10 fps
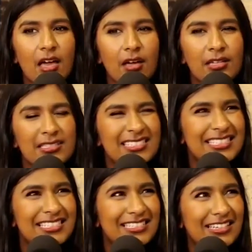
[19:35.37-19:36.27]

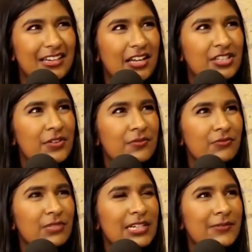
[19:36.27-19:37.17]
I don't
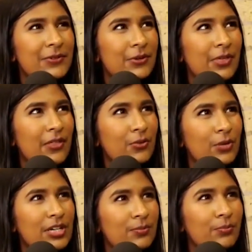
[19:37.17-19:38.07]
really feel that the
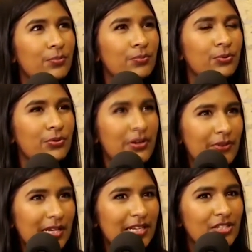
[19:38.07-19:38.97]
word
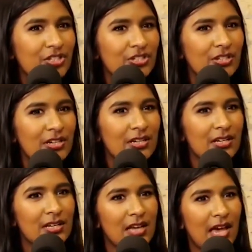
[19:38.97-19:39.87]
privilege
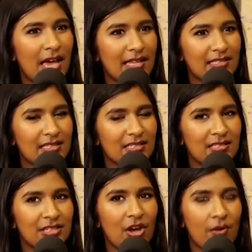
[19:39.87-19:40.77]
had
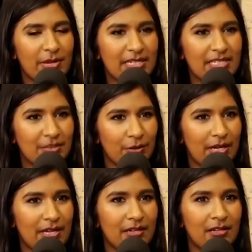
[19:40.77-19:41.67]
to come into
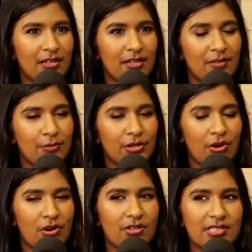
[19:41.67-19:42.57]
it,
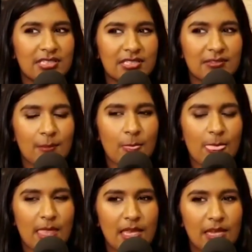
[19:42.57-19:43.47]
because
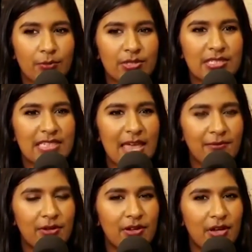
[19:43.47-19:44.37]
it was
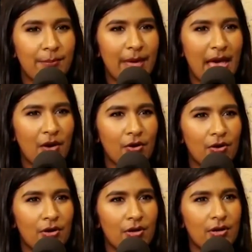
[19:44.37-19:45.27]
never
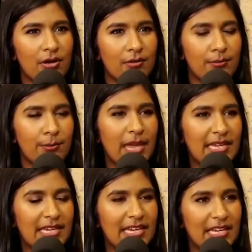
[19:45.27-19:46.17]
about
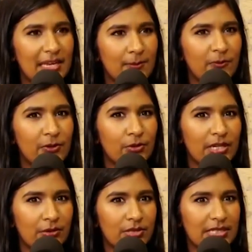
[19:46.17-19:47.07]
making him feel
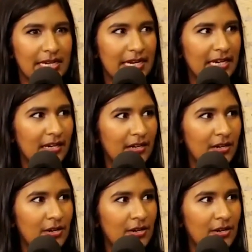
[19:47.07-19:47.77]
guilty